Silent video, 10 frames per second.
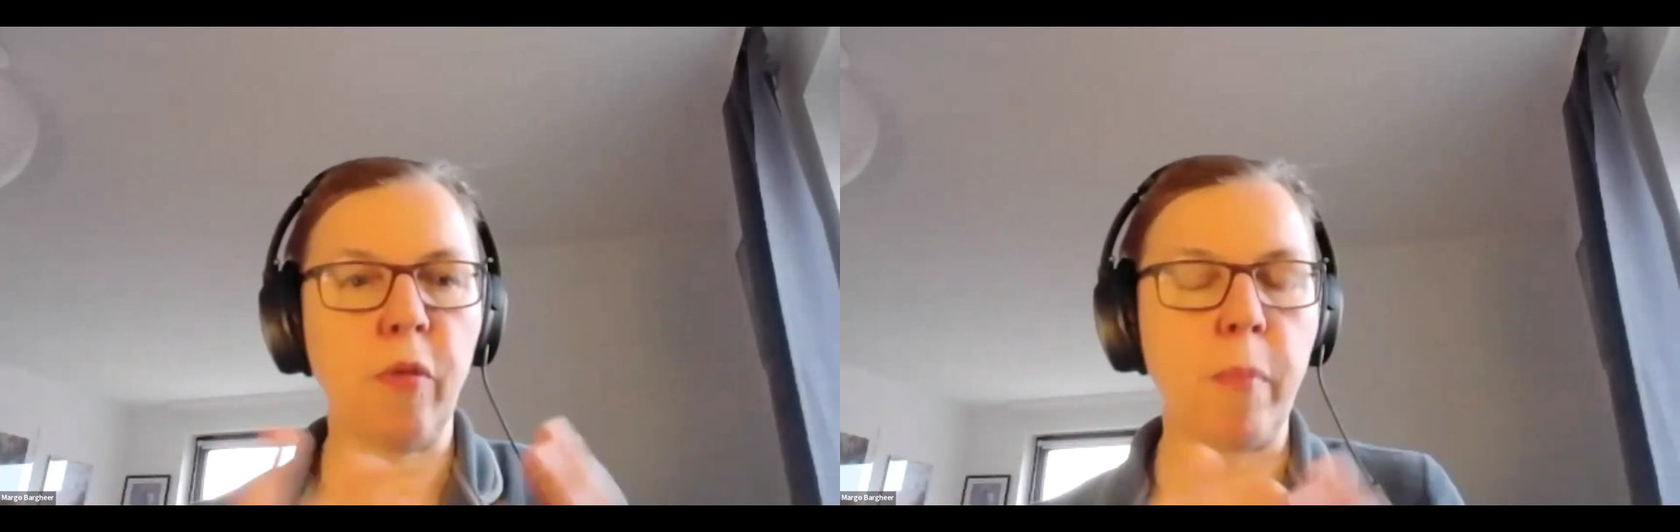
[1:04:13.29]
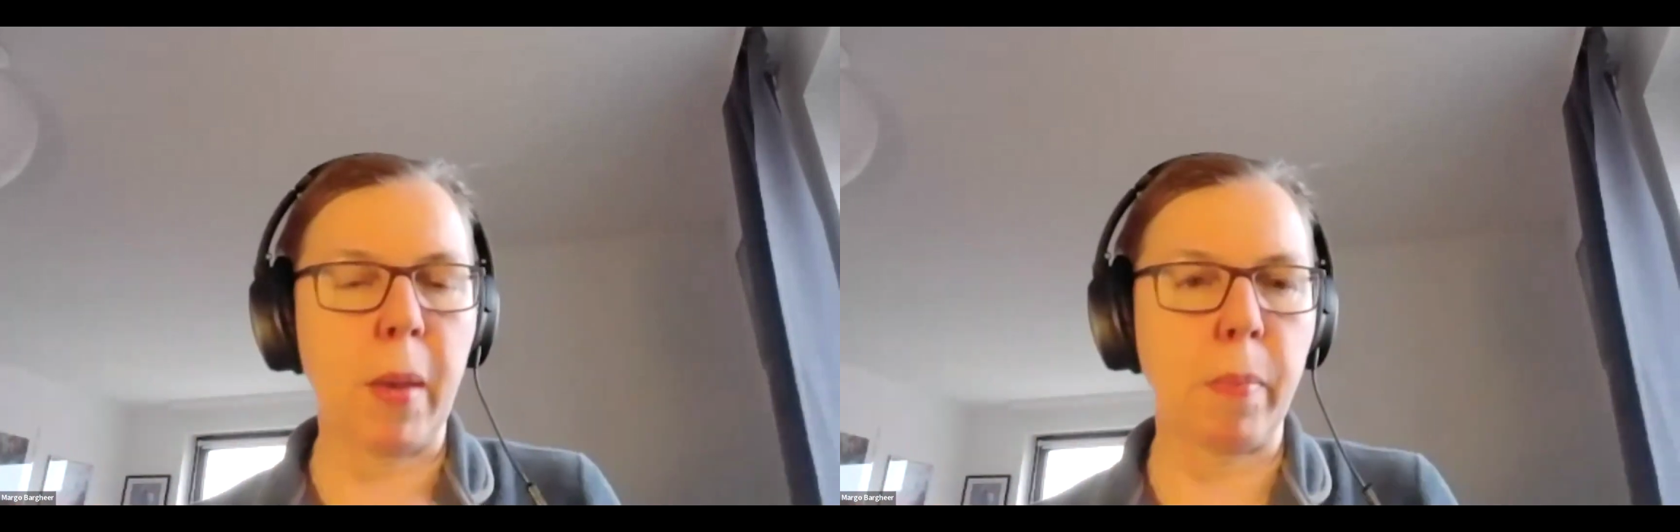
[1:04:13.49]

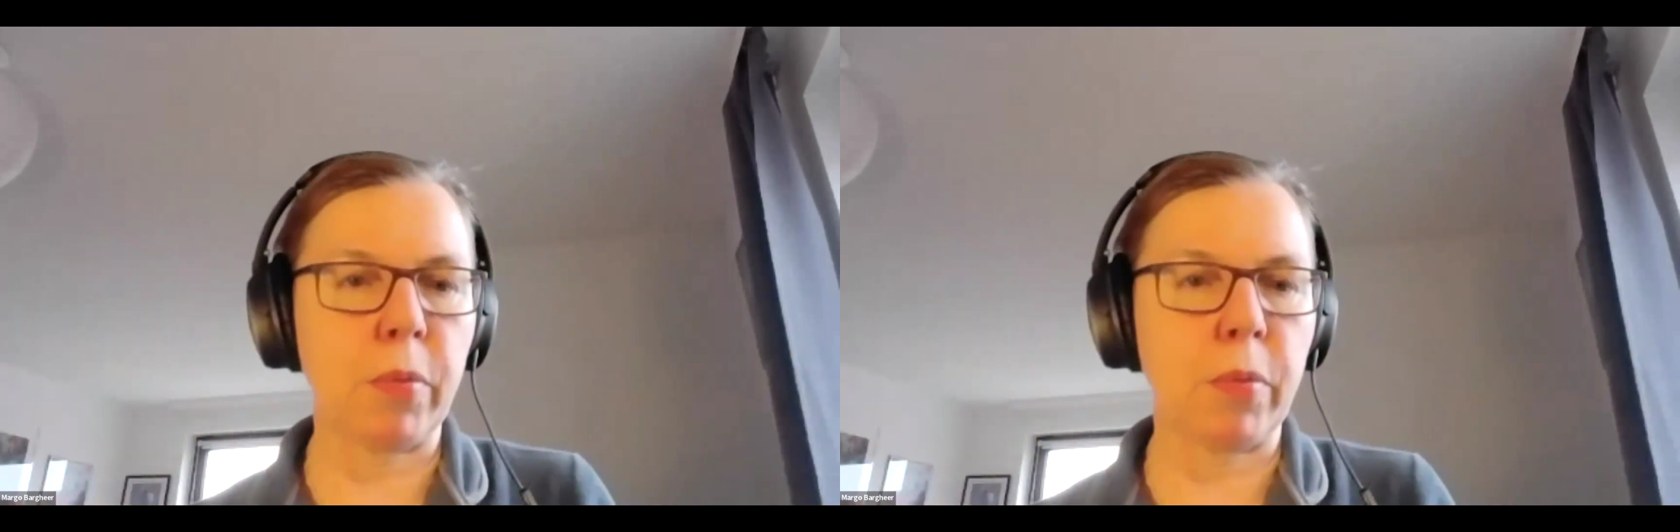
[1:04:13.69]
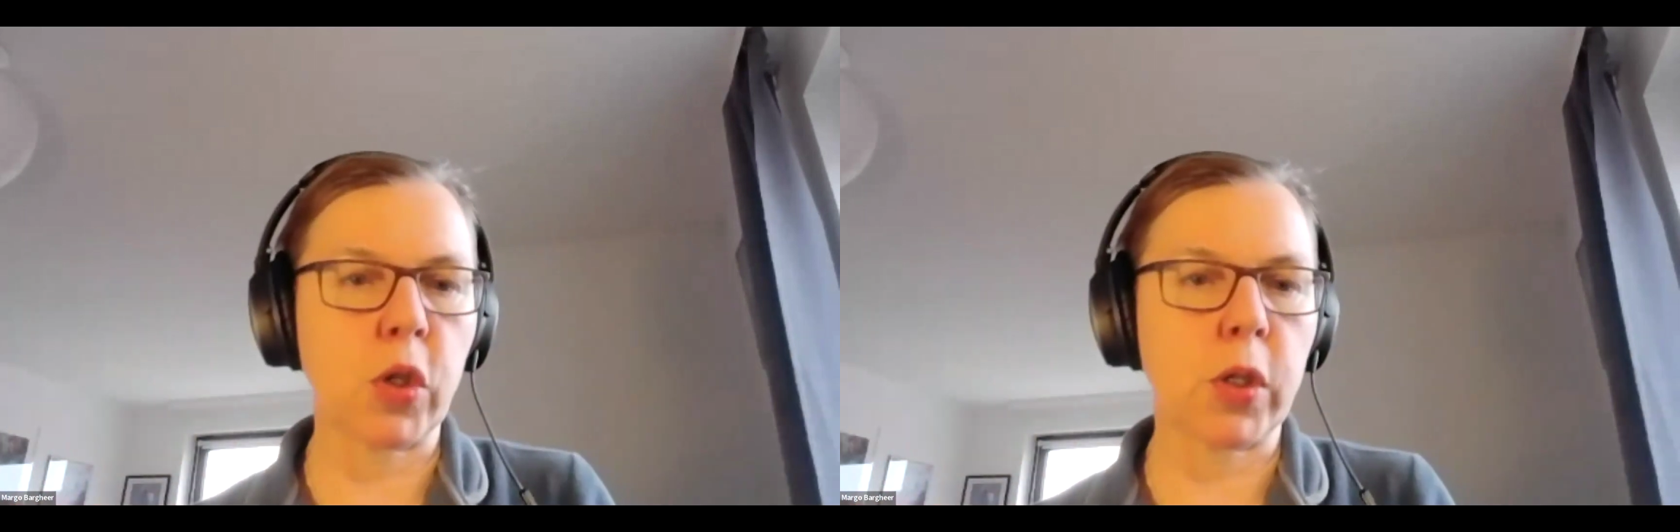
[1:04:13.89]
of my
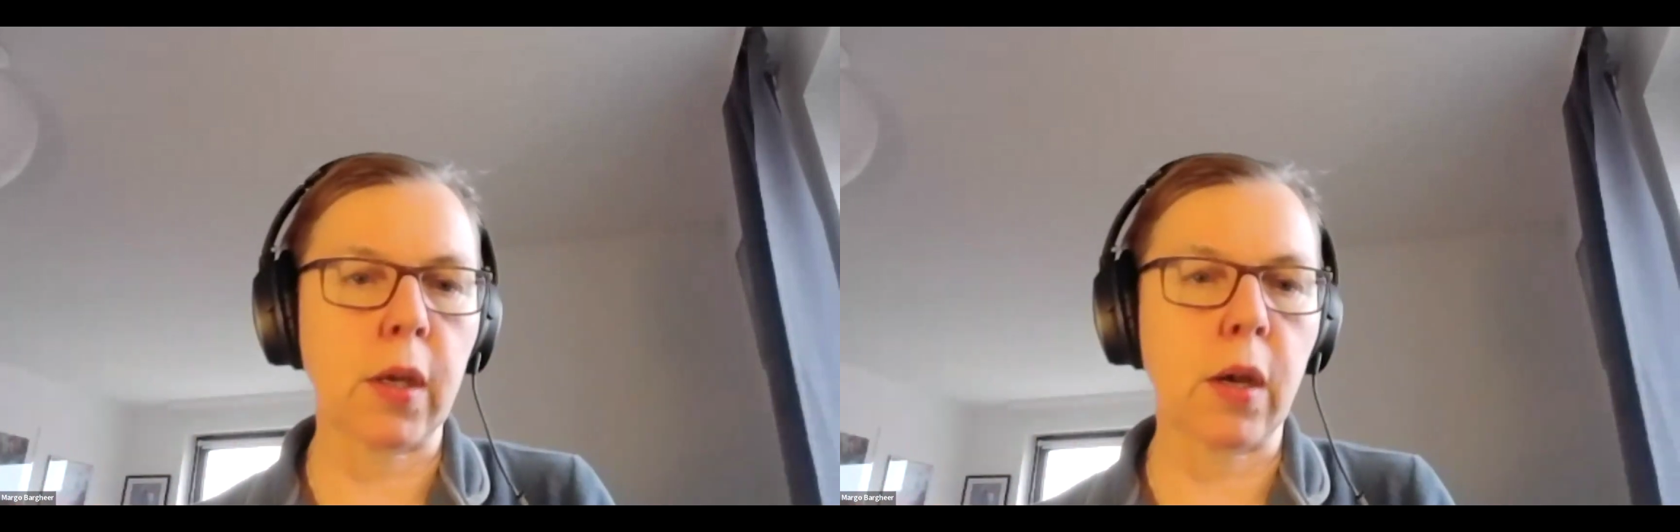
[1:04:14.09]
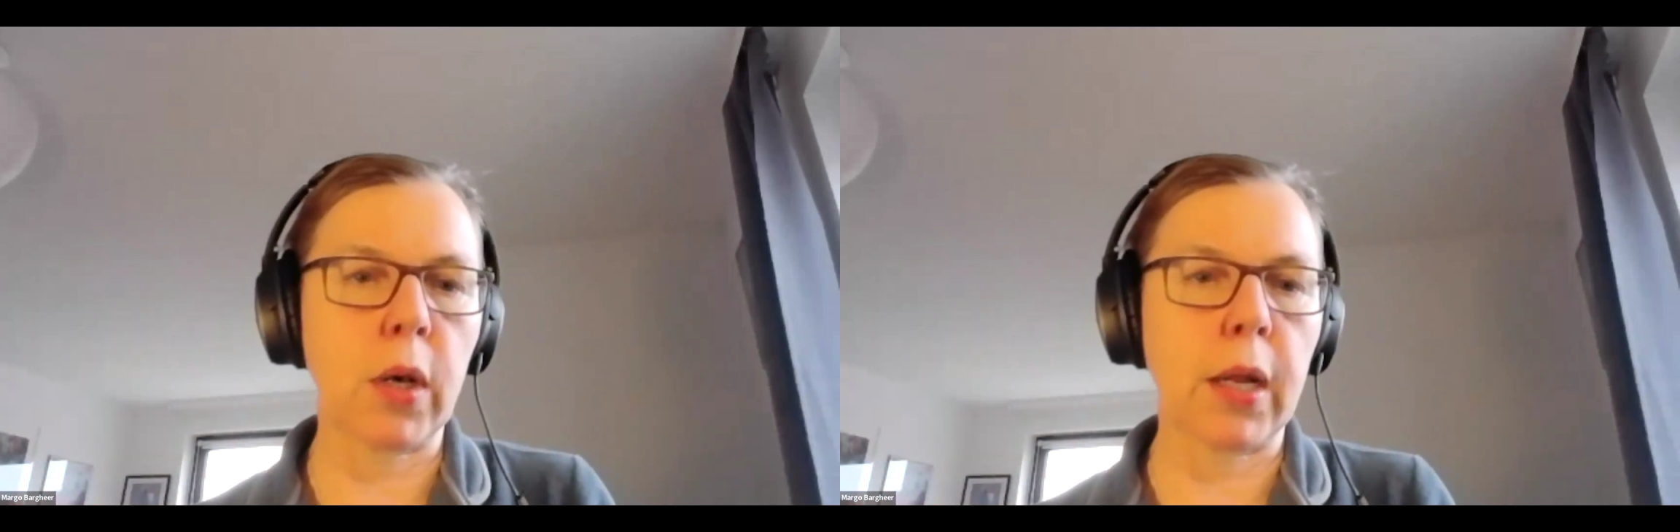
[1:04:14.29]
publishing
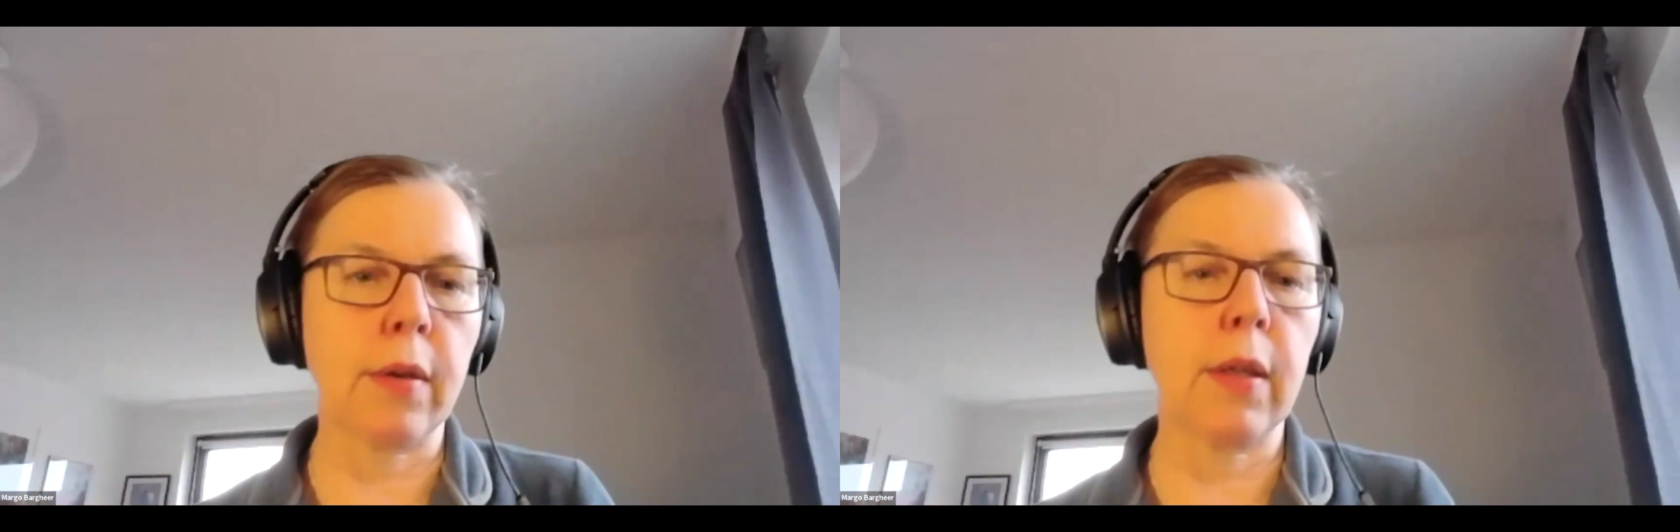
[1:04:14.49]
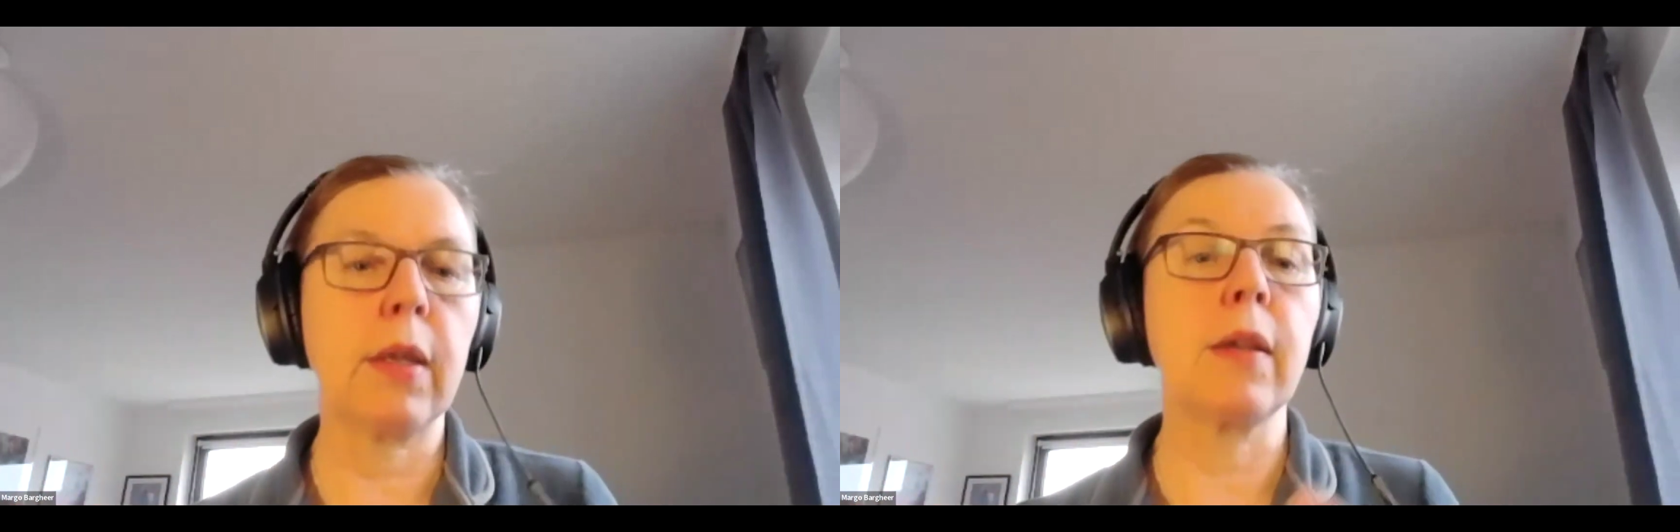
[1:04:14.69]
outlet?